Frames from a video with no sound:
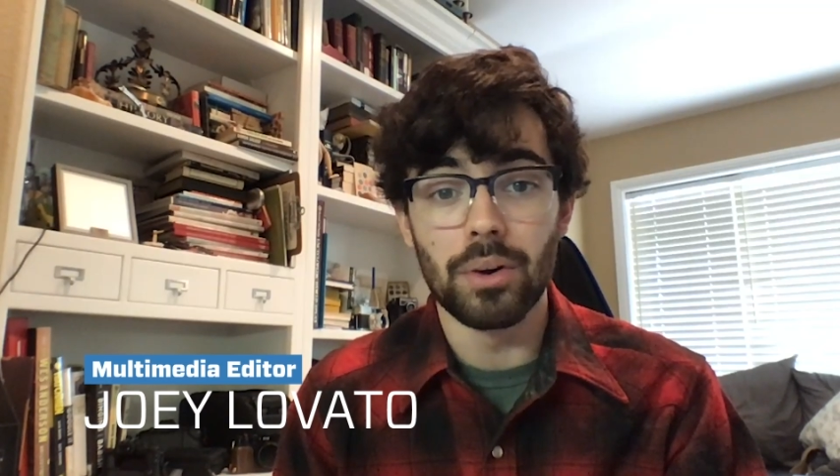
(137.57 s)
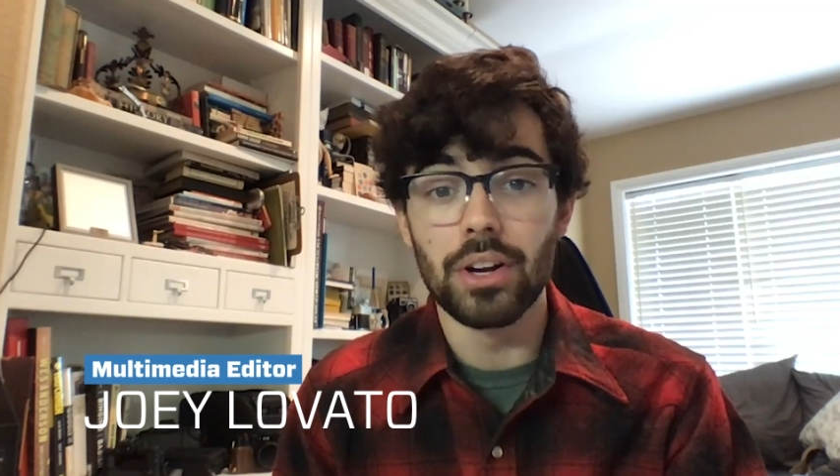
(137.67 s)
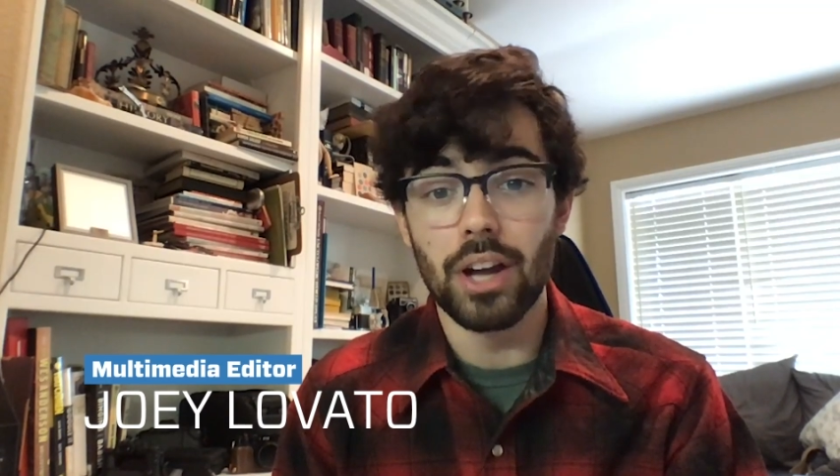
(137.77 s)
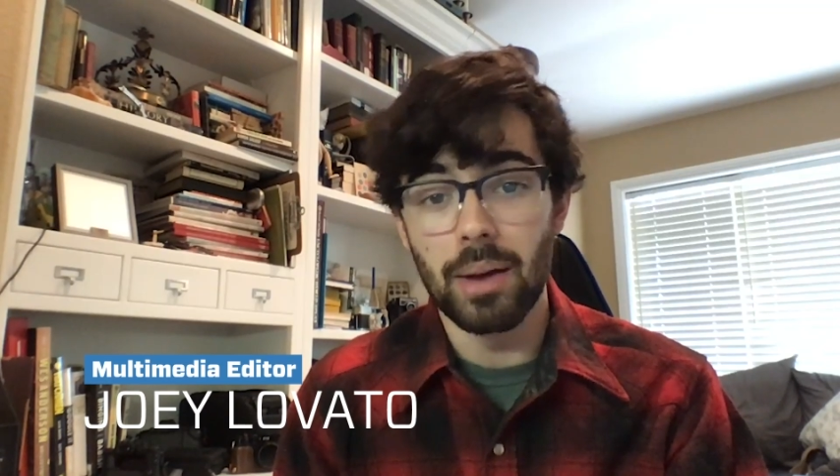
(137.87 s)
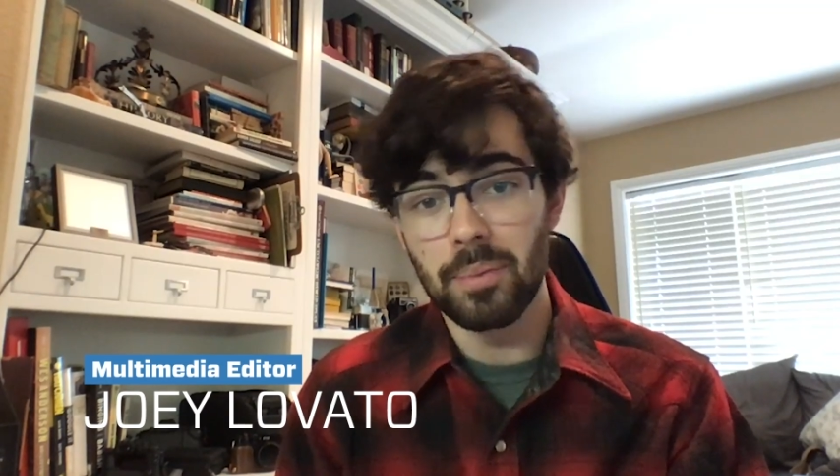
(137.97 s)
We're
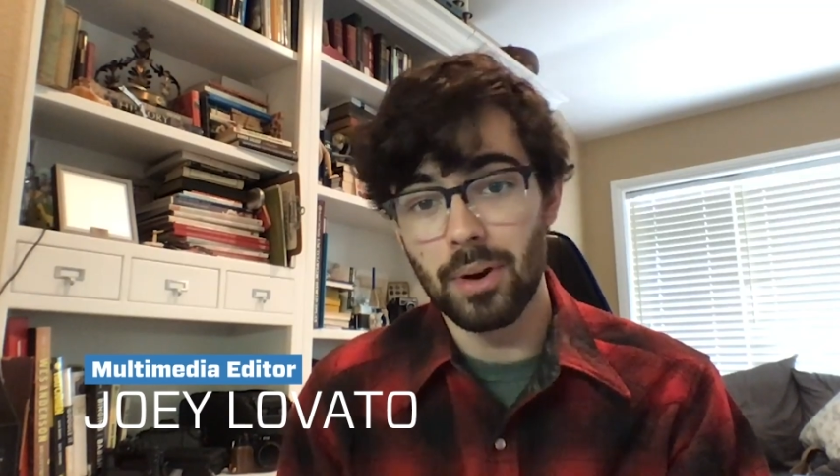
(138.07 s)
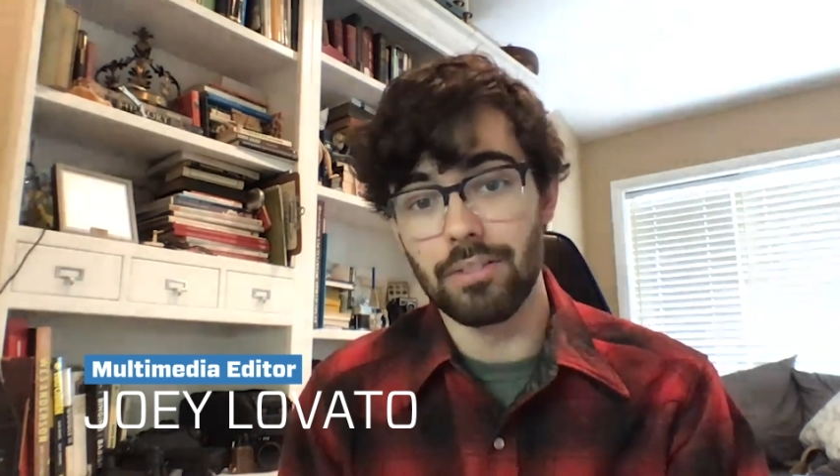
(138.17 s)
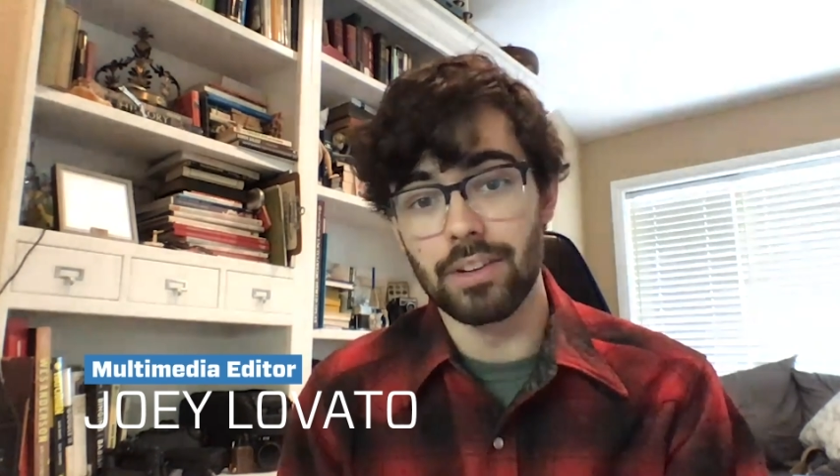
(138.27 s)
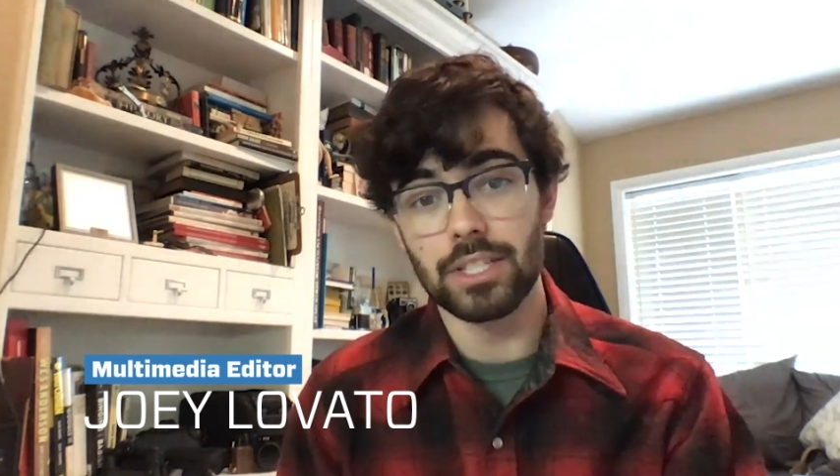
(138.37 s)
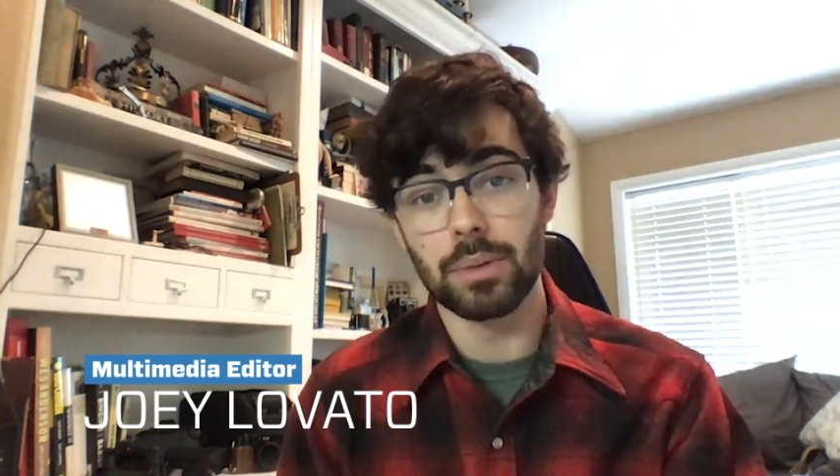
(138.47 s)
a
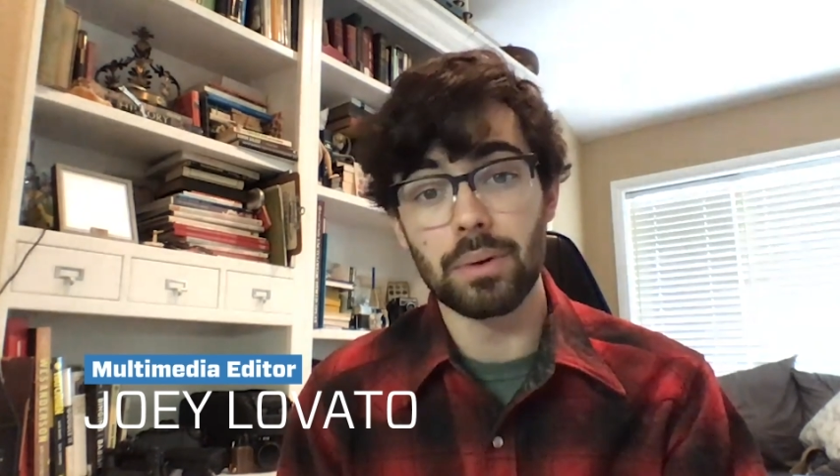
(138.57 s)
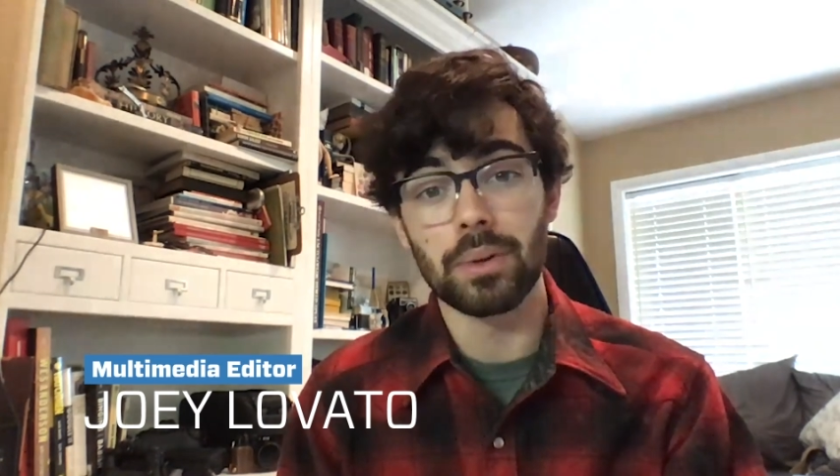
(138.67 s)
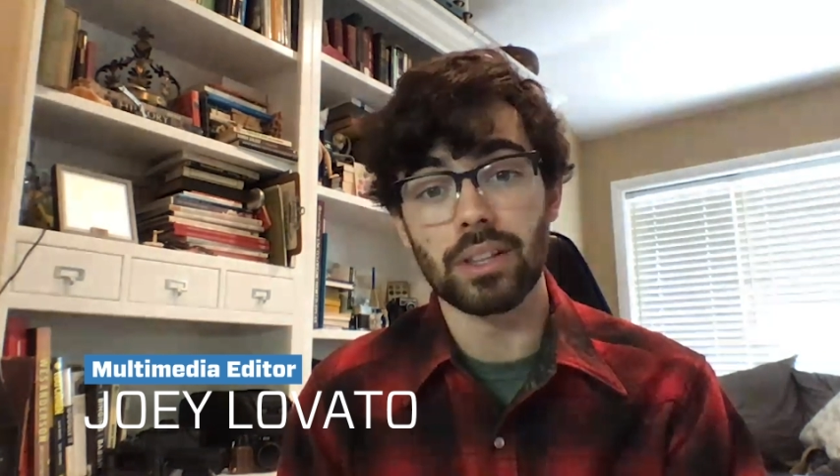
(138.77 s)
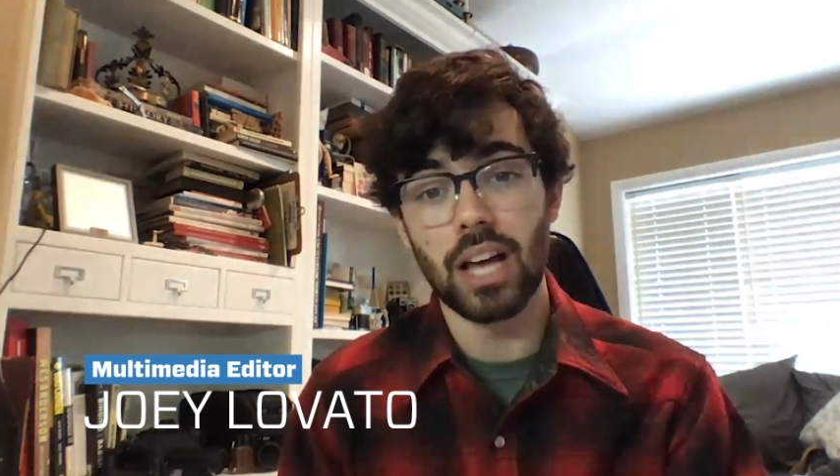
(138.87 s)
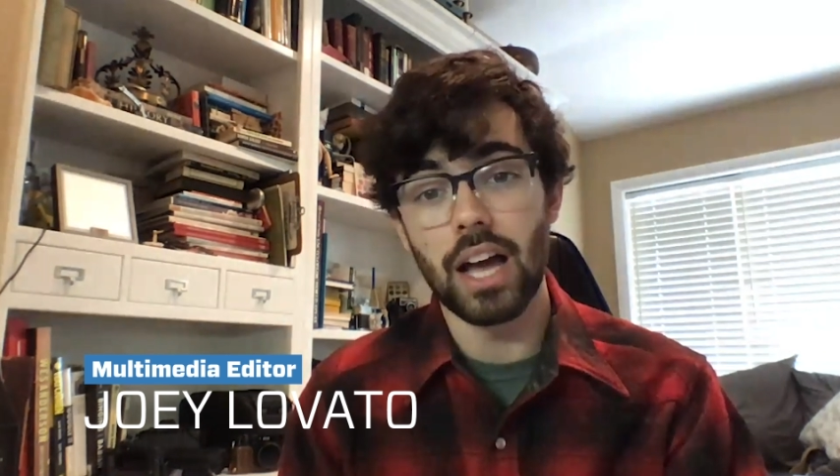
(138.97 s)
nonprofit, so we
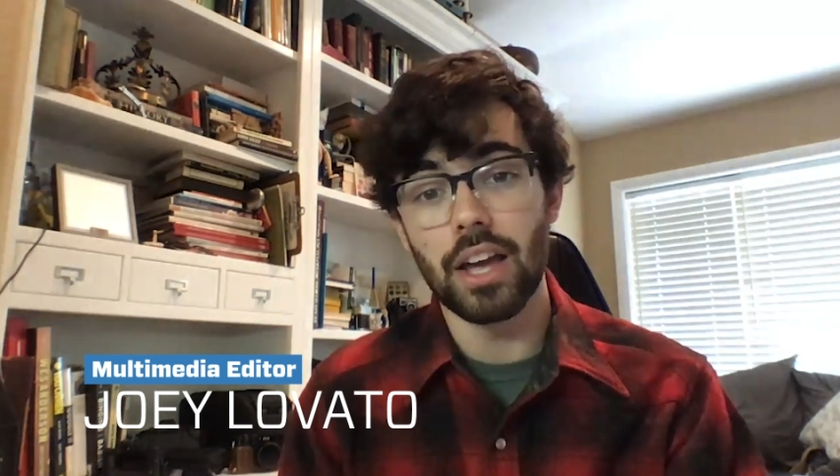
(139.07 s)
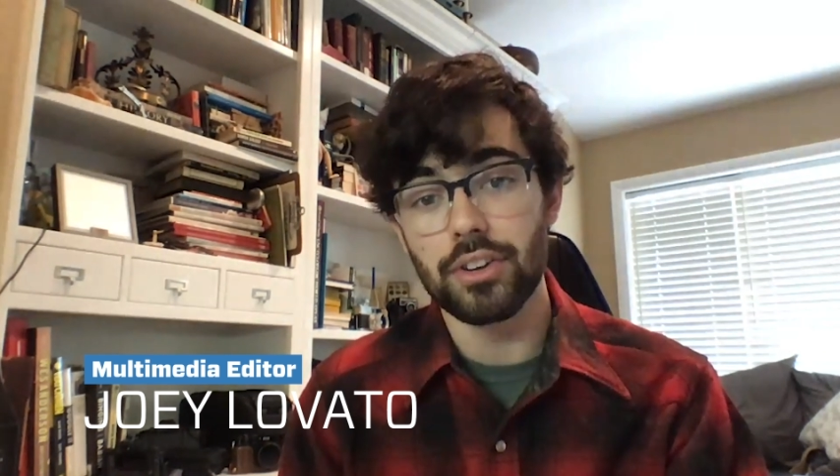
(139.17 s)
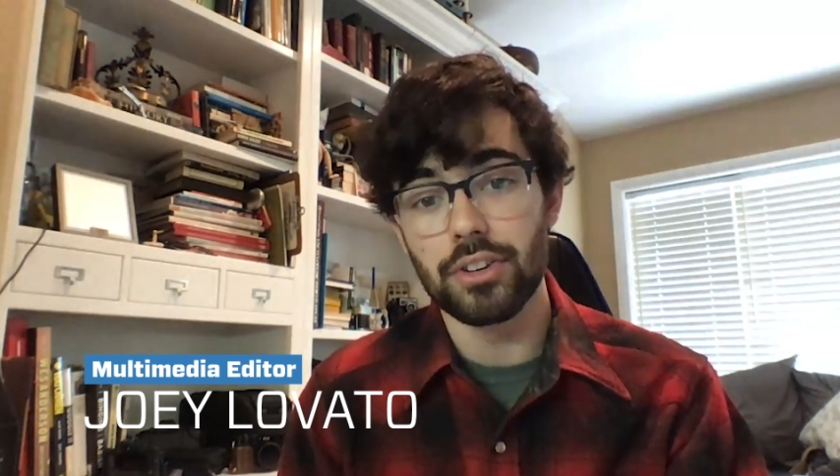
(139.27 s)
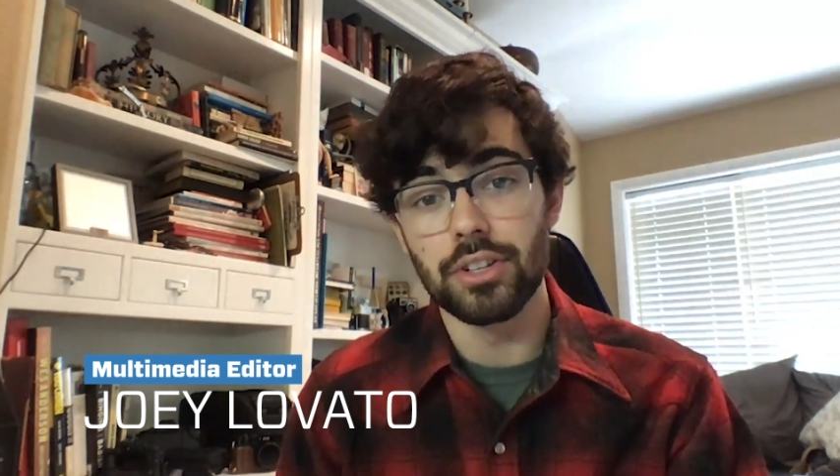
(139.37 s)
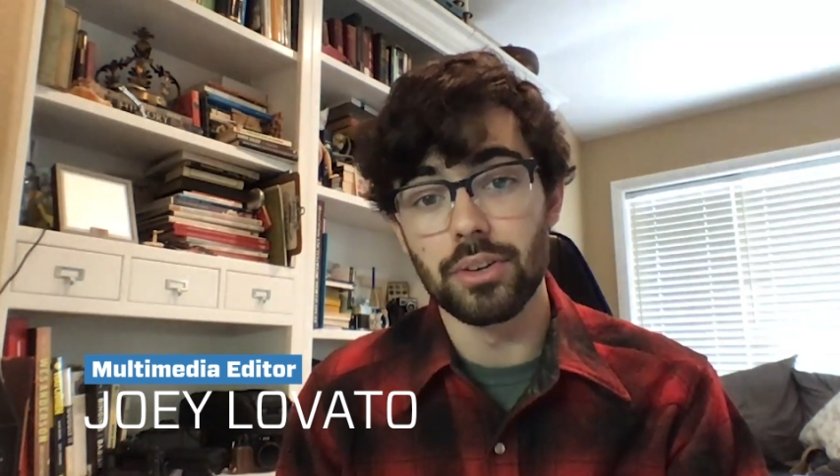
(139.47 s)
rely
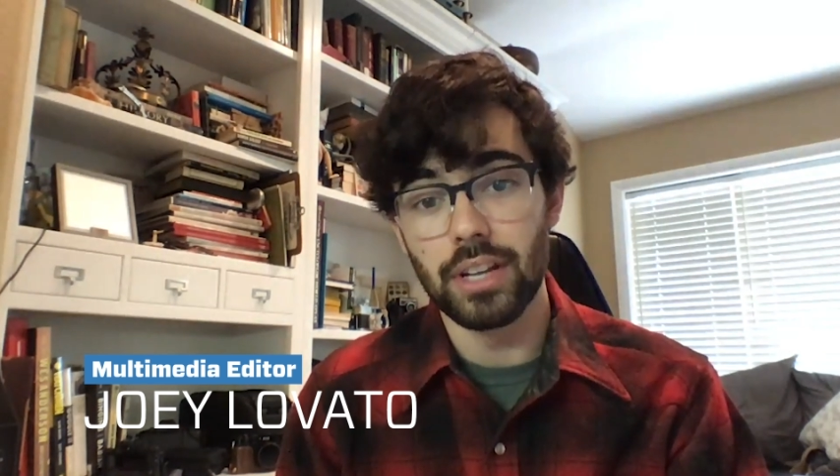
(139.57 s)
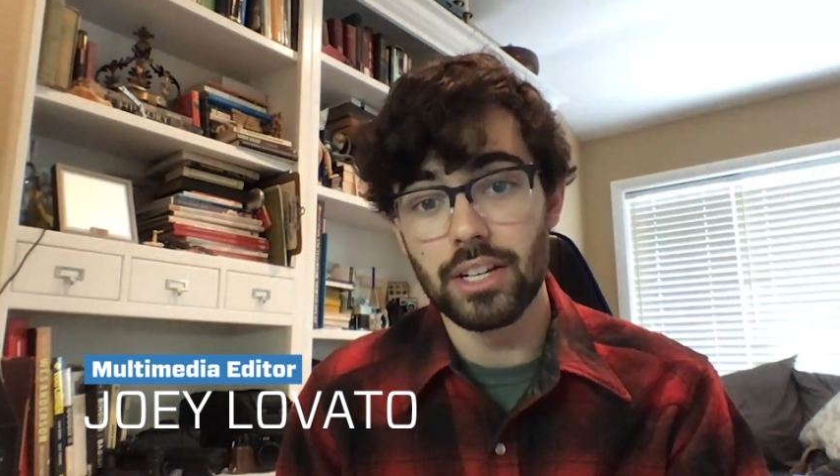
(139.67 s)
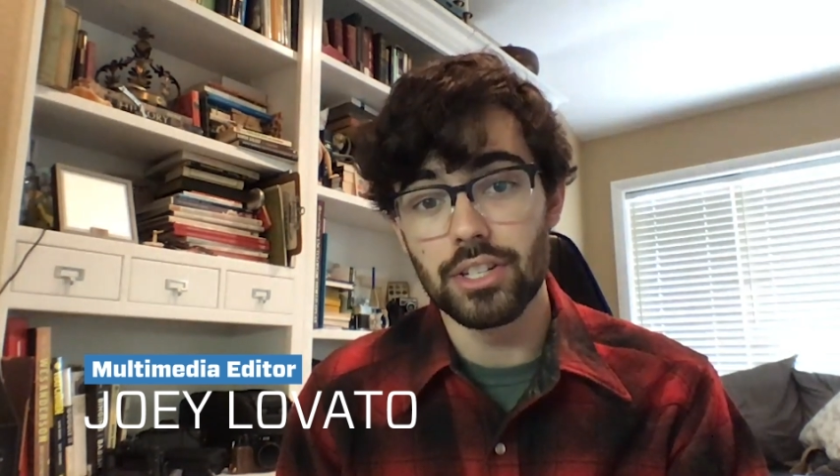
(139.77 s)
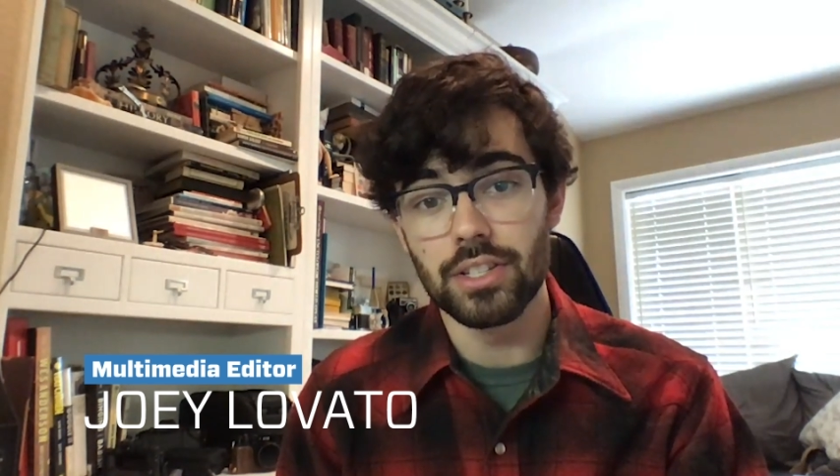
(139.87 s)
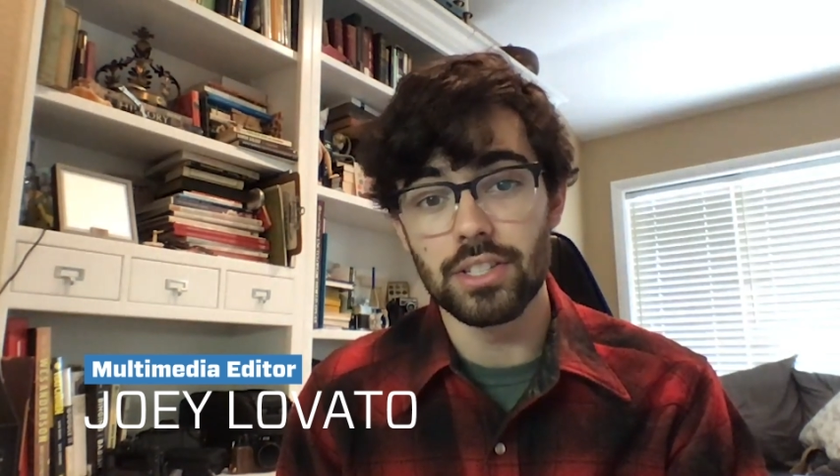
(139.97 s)
on your
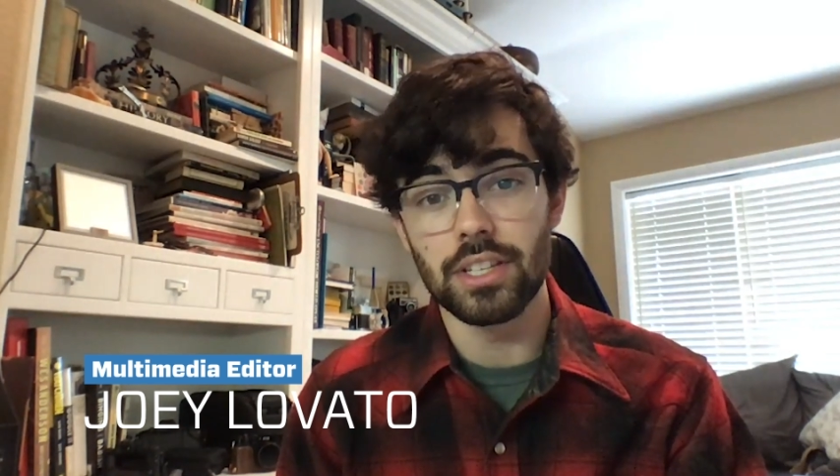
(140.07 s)
donations